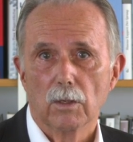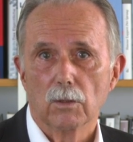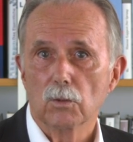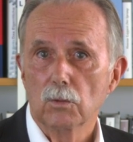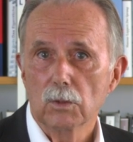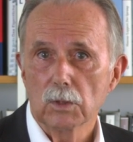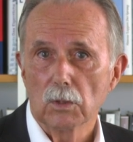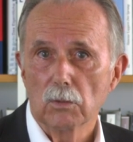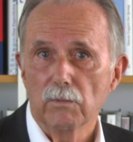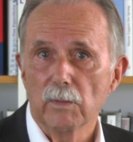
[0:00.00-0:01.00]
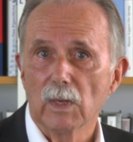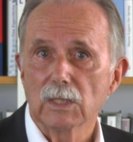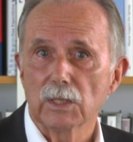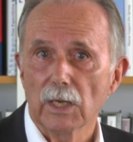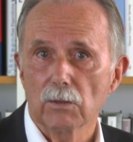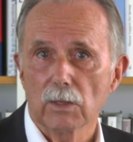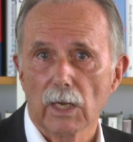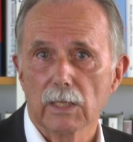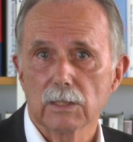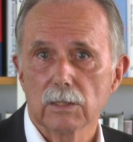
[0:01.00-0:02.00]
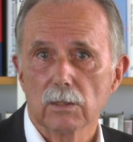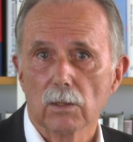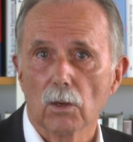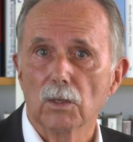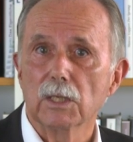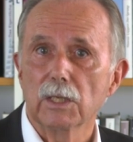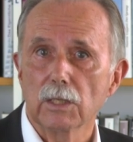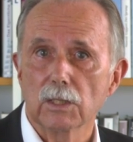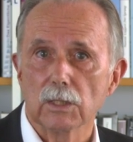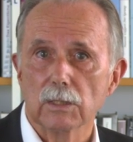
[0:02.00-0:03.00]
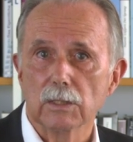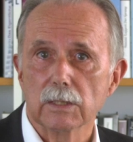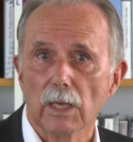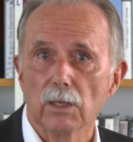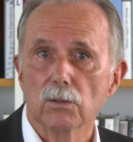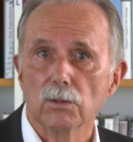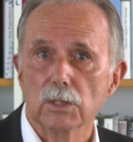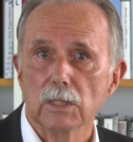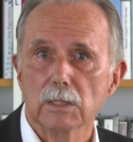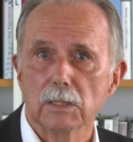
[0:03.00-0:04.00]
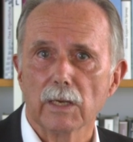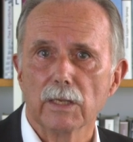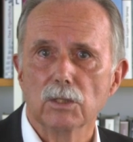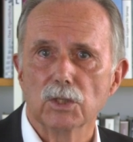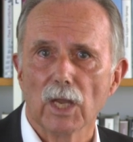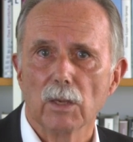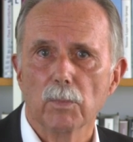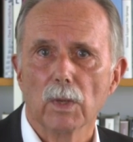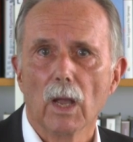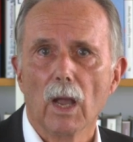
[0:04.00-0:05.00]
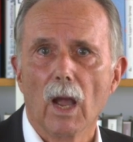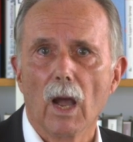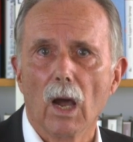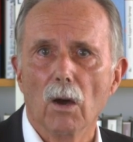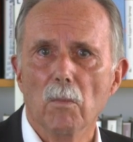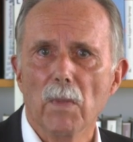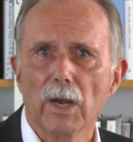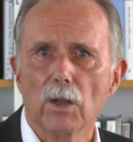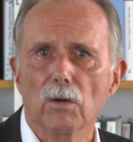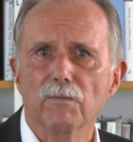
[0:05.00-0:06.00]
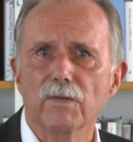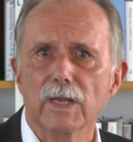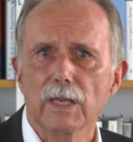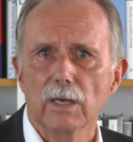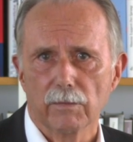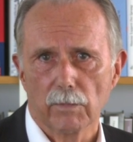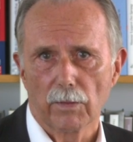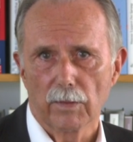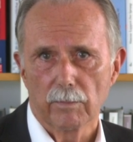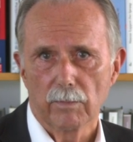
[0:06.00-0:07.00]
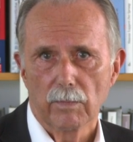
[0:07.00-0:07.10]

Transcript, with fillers: To do so, we must recognize contradictions and consciously shape our manner of dealing with them.